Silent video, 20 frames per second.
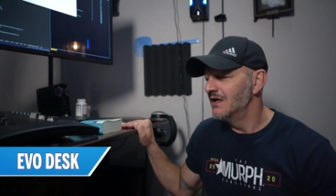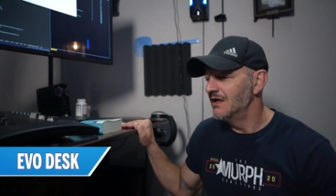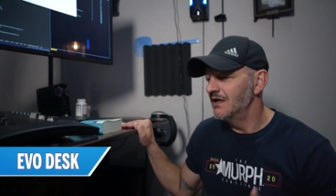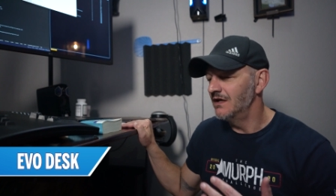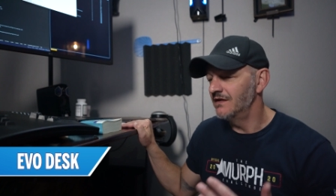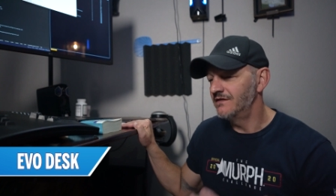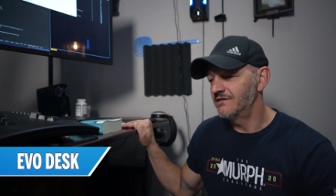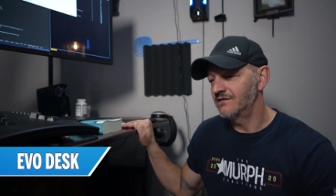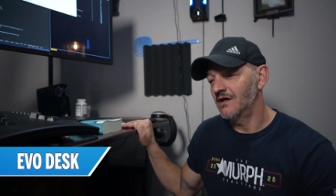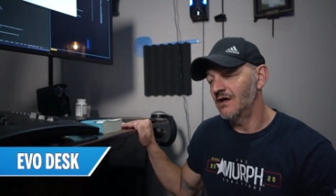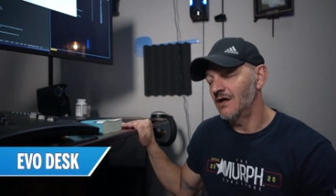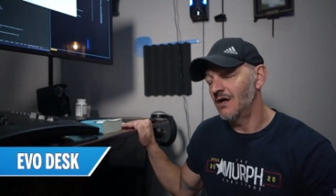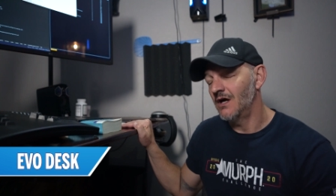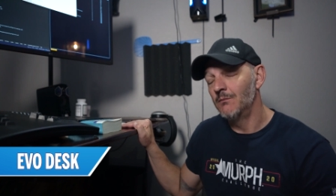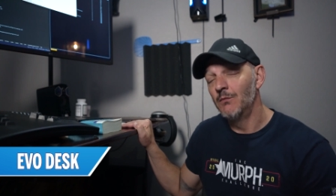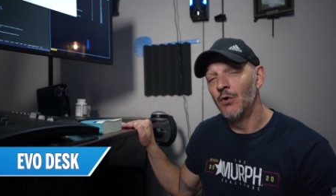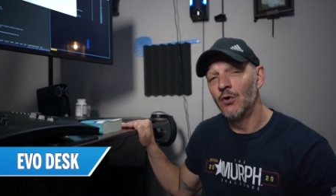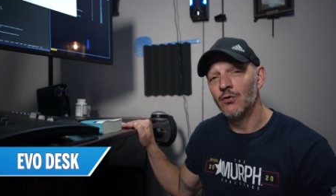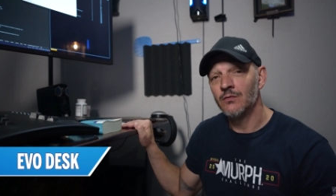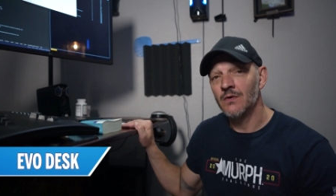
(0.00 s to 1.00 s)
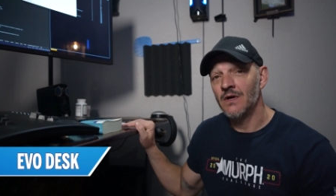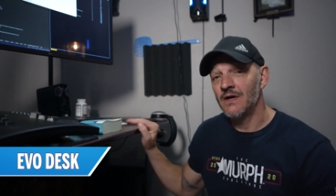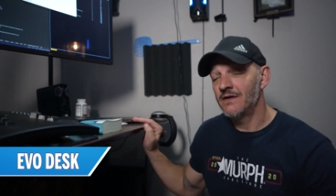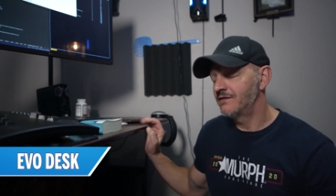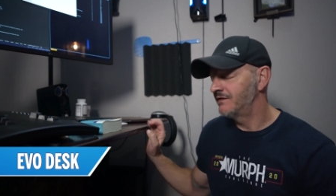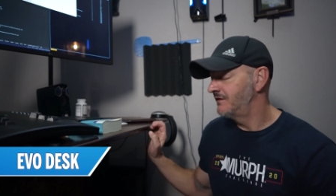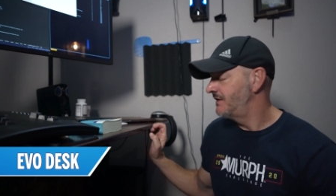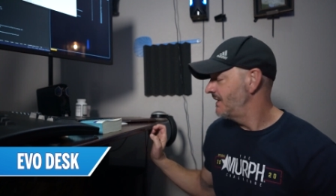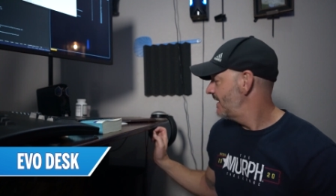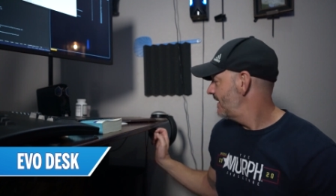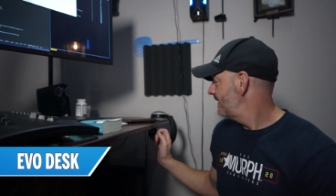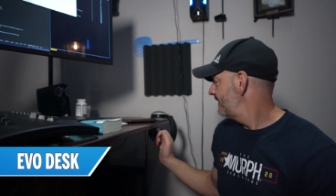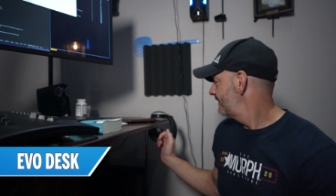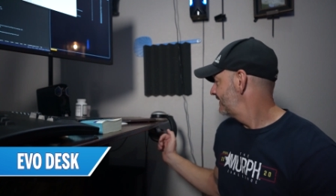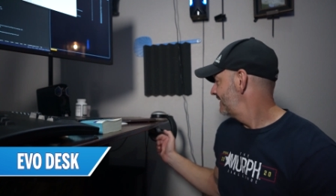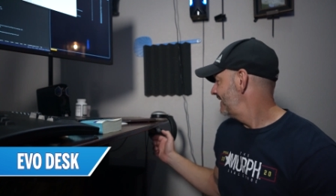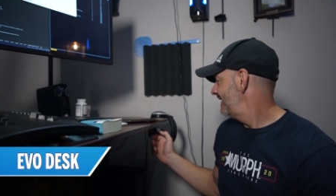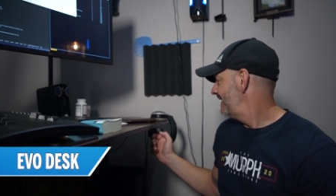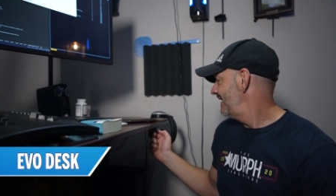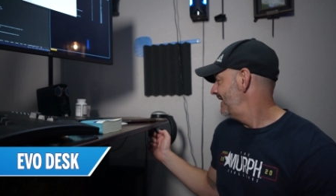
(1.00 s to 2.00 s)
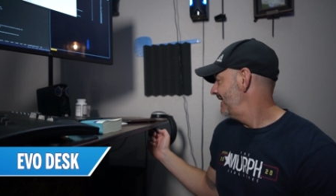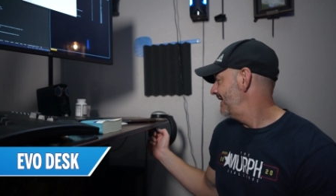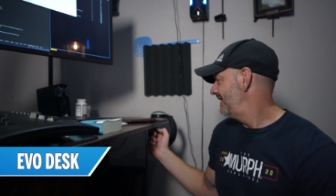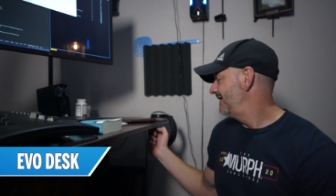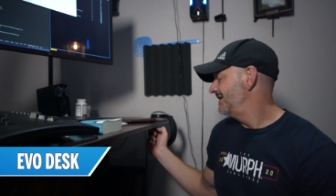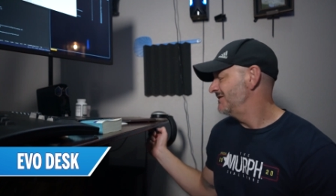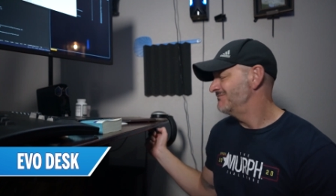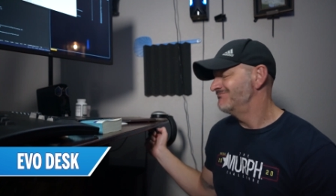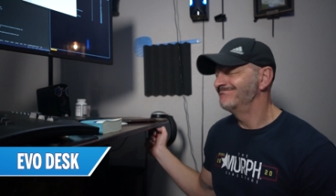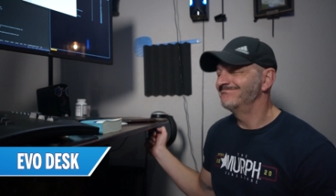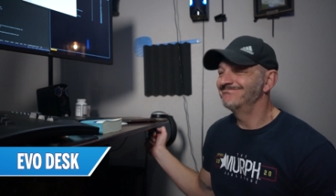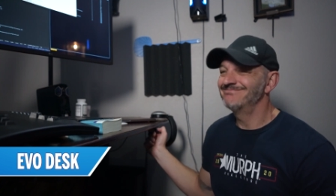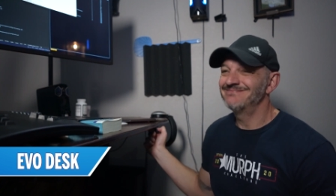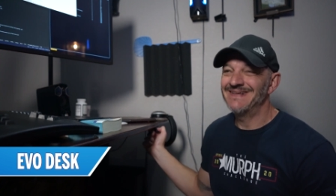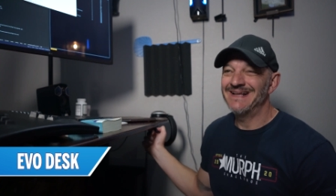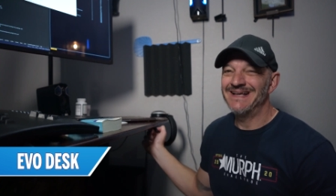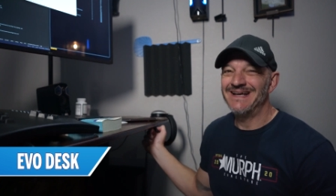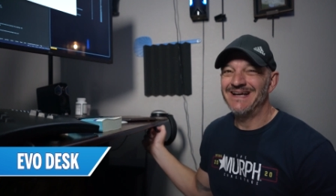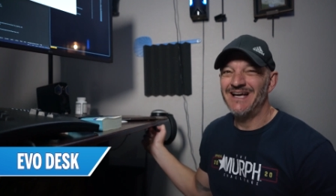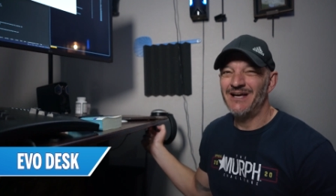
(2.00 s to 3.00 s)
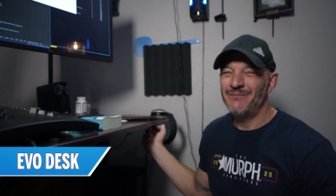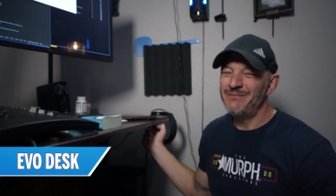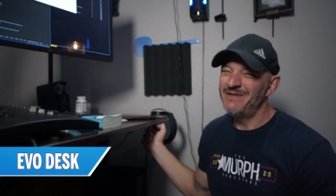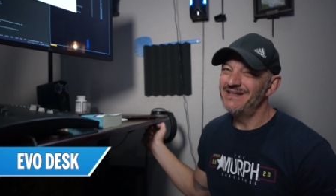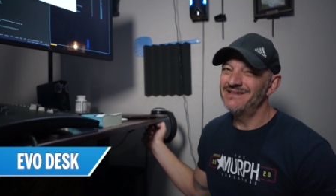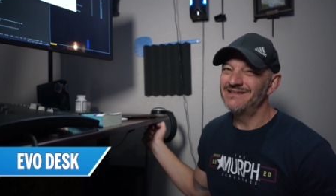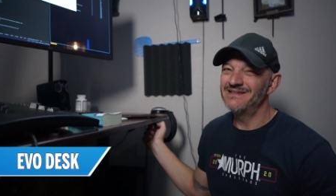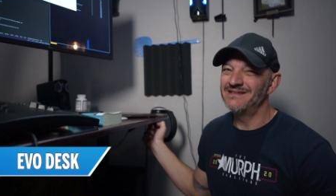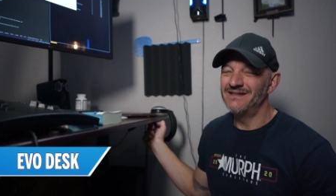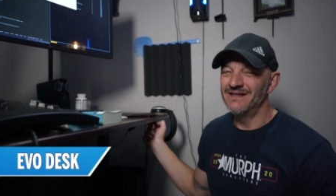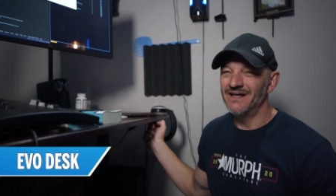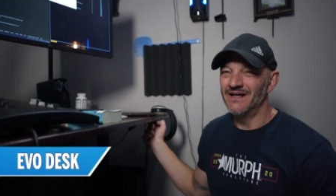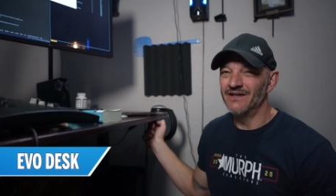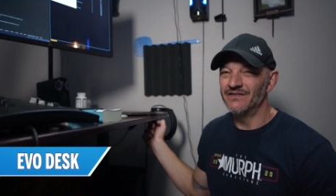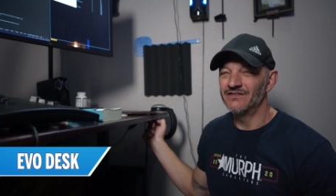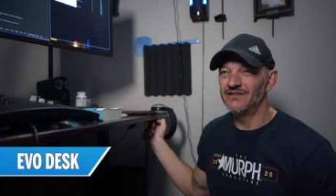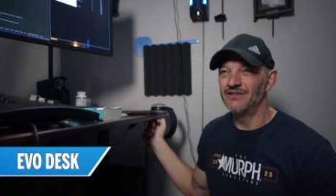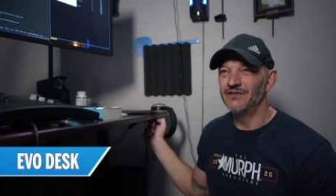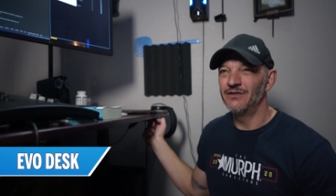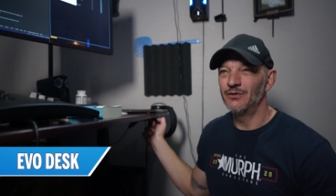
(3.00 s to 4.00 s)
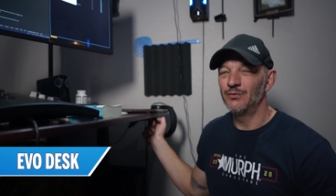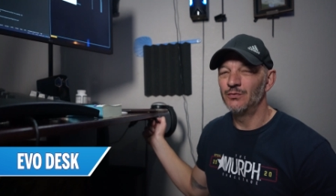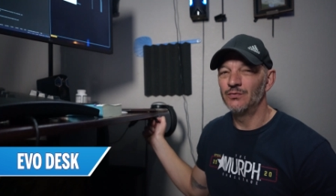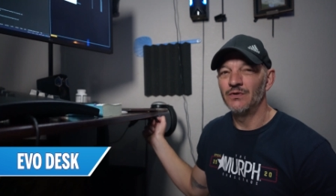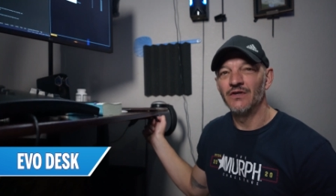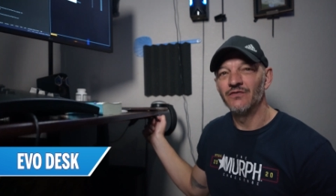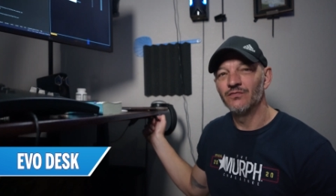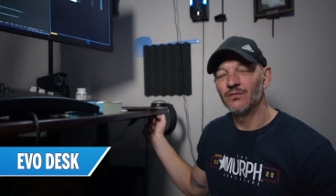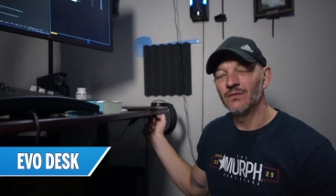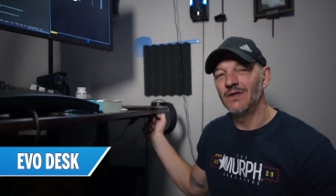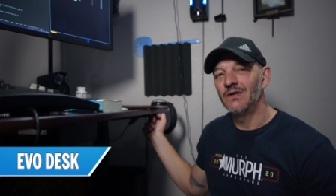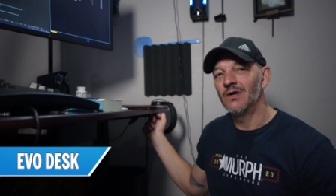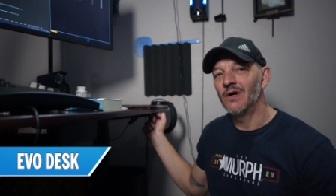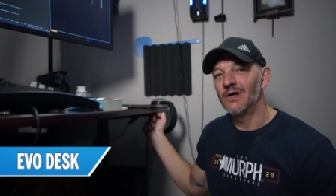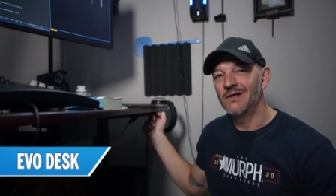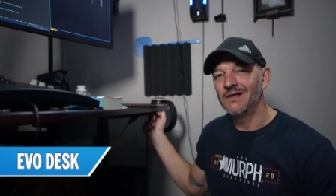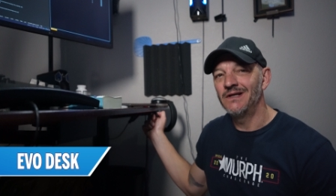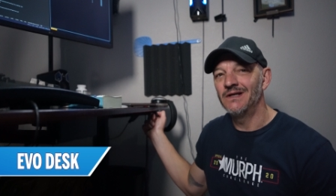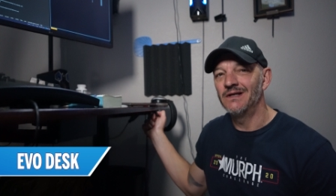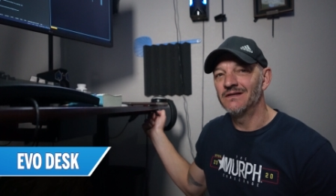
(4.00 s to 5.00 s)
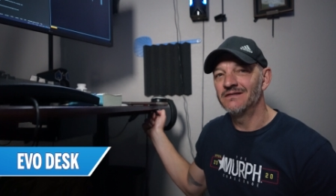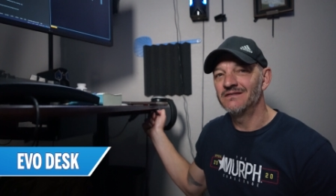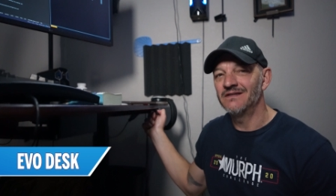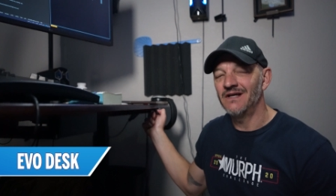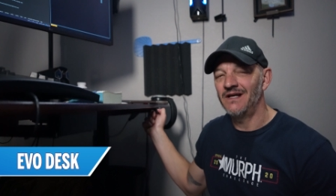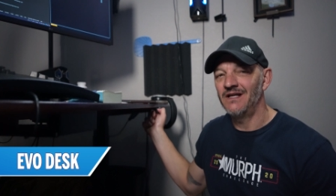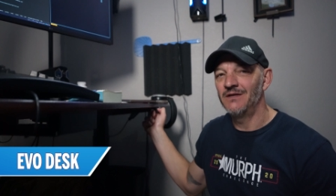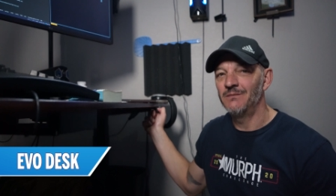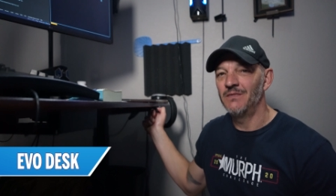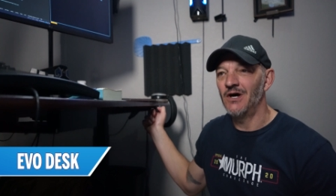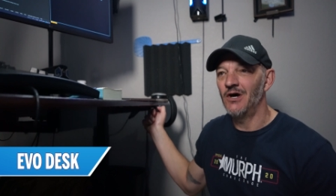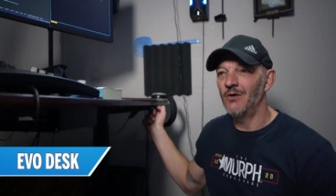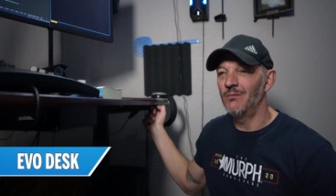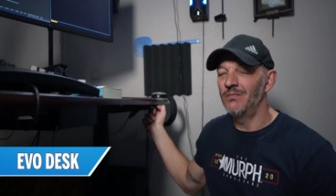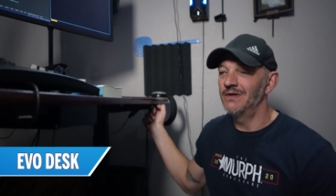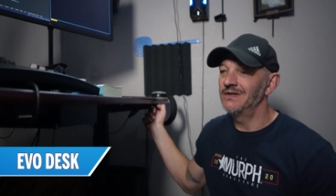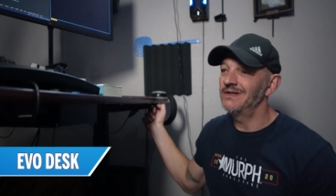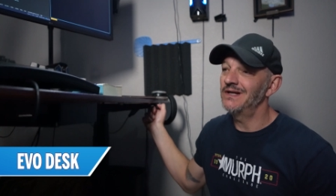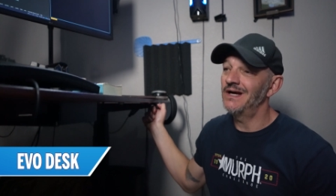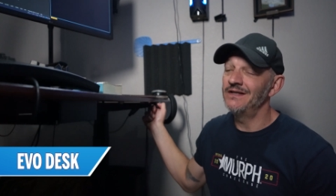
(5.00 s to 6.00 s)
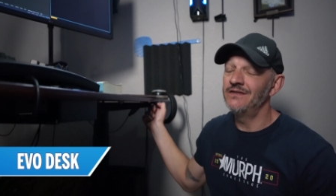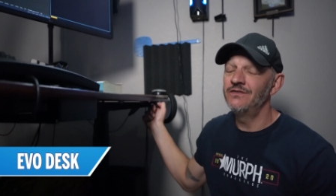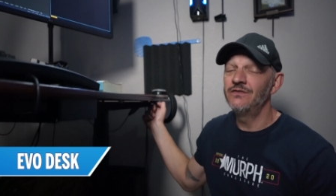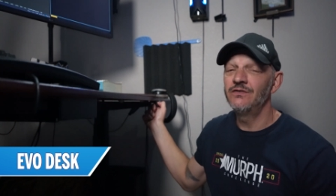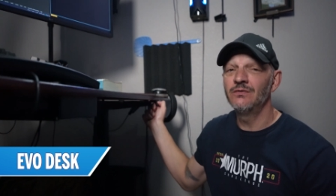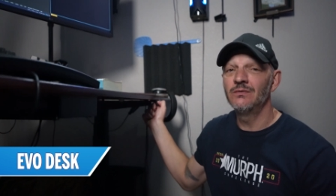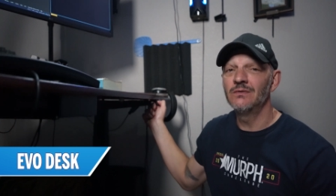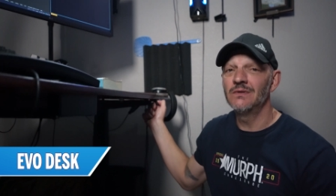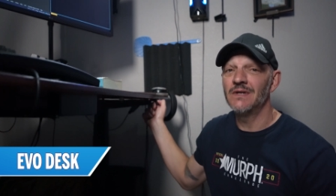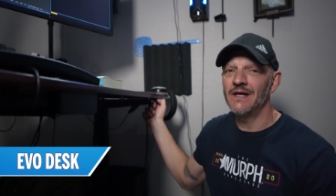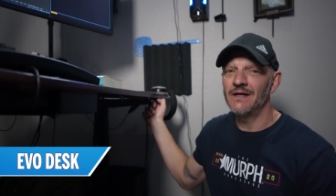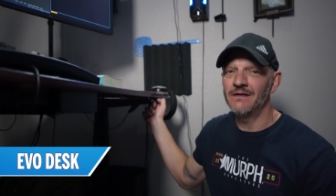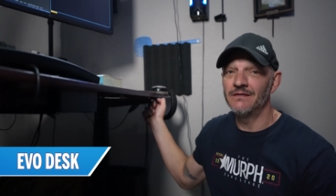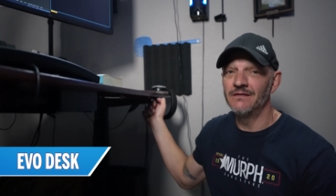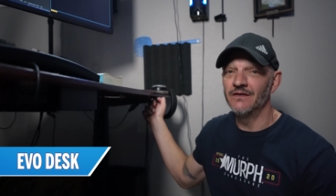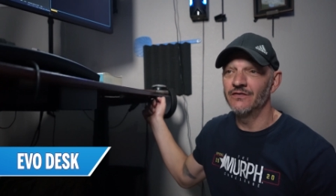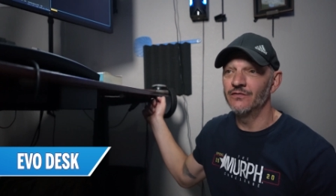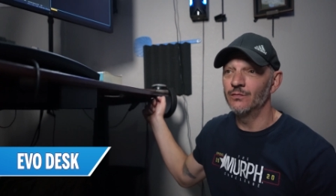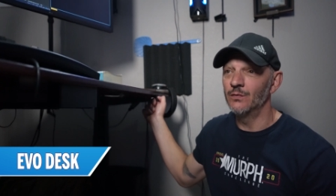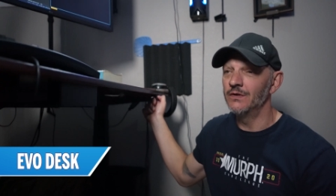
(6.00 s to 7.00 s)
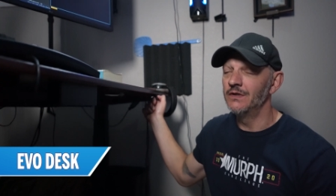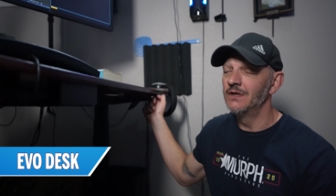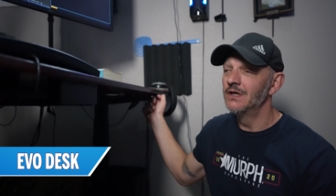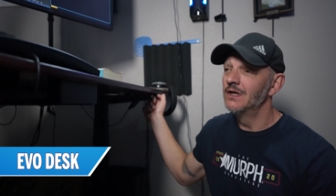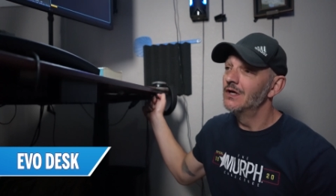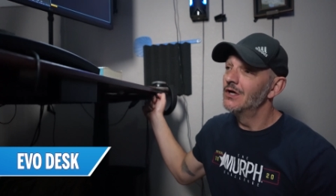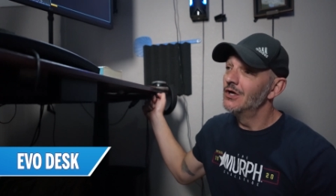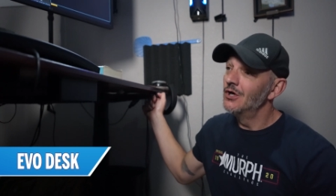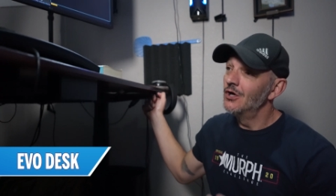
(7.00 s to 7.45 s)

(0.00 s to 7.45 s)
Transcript: It's a motorized desk, and I mean, it's a desk, you know, it's really hard to get excited about, but I do like this one.